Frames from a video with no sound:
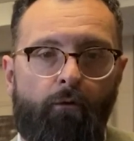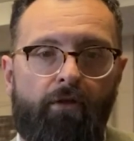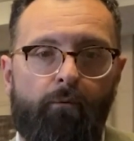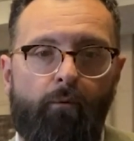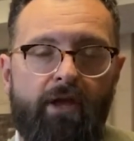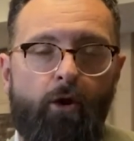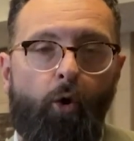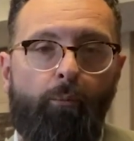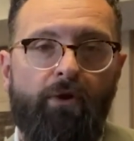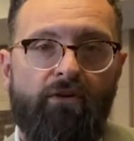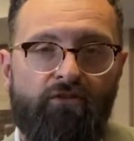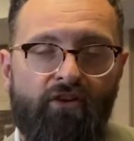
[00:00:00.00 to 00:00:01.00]
that we hope
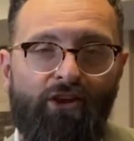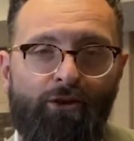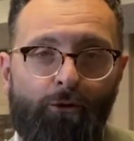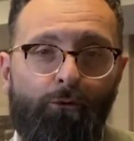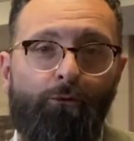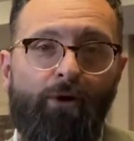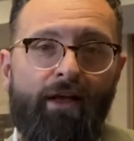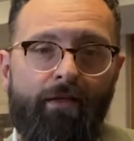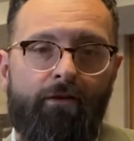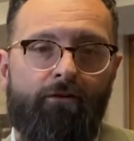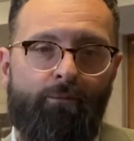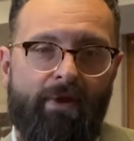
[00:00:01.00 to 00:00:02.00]
we see you
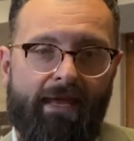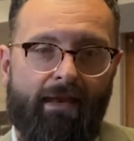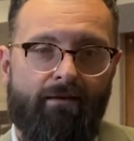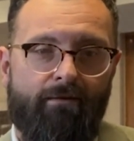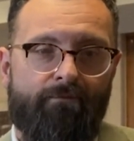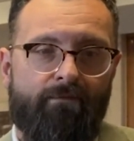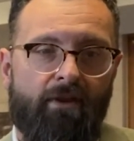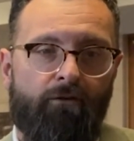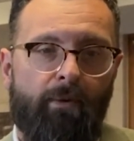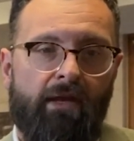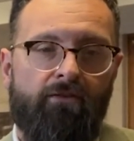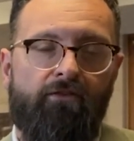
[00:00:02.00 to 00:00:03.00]
this weekend as
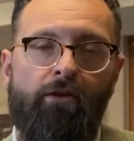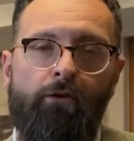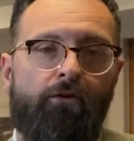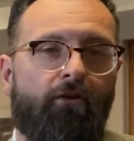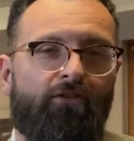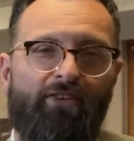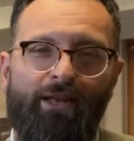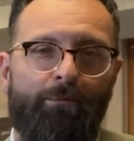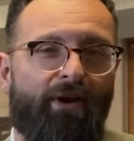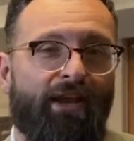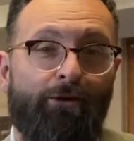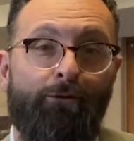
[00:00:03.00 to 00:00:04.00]
we continue to
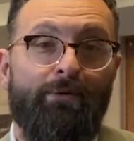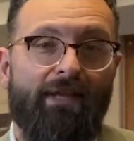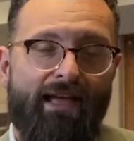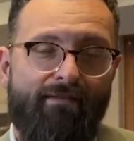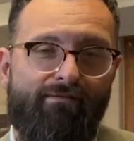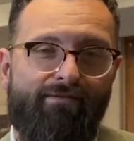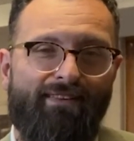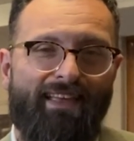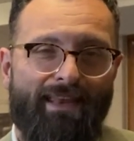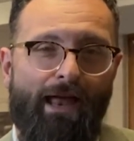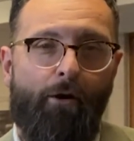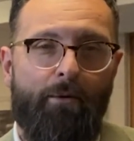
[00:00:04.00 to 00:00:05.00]
celebrate new life in our